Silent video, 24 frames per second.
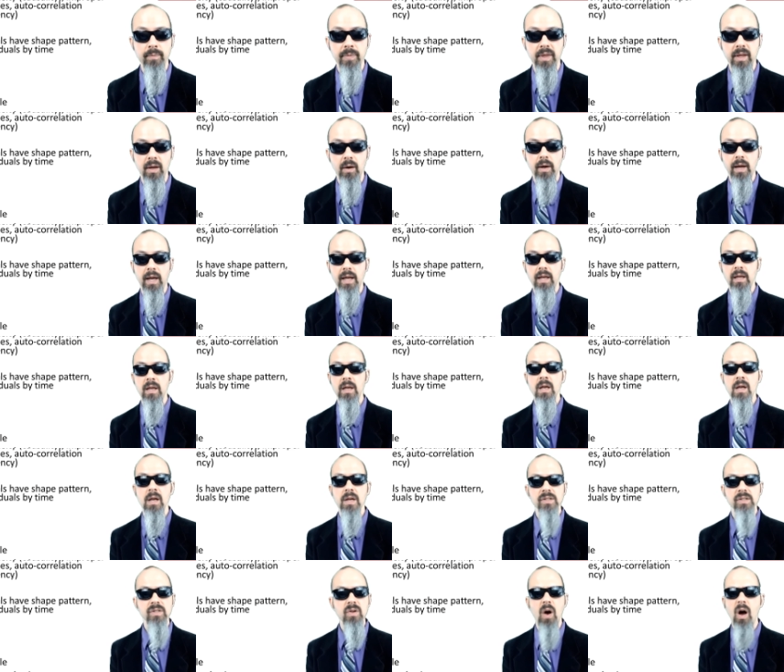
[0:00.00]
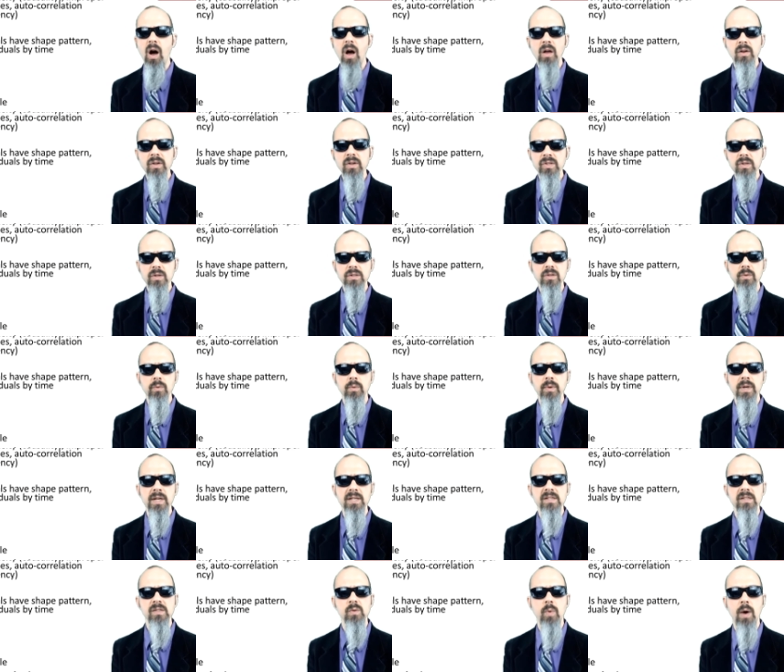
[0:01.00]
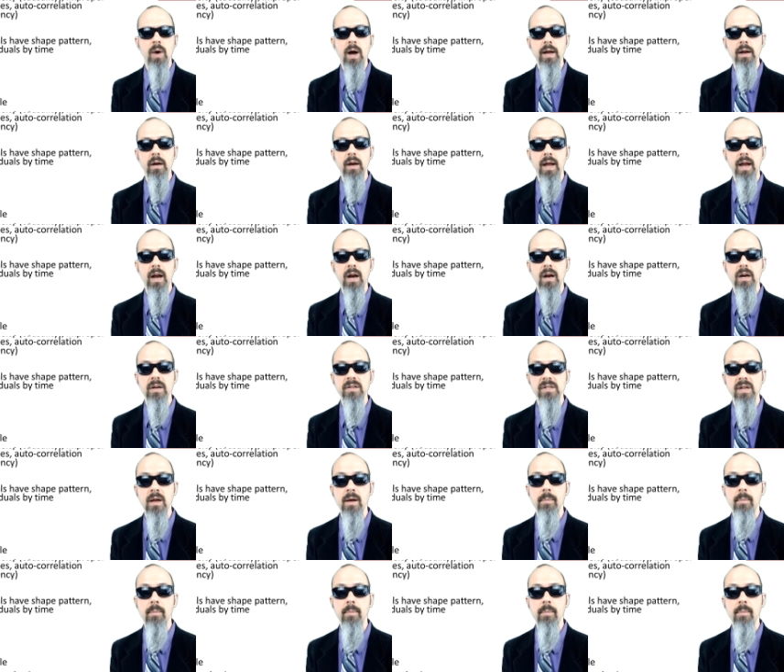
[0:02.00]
Okay, So all sorts of reasons why your errors